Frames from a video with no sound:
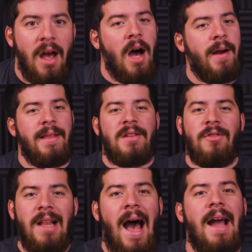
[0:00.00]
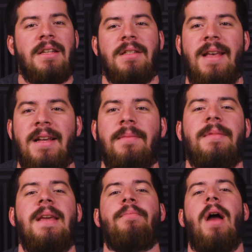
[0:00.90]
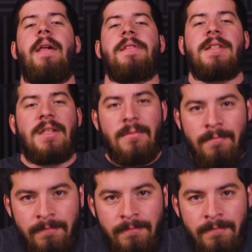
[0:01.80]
All right, let's relax. Let's take some deep breaths.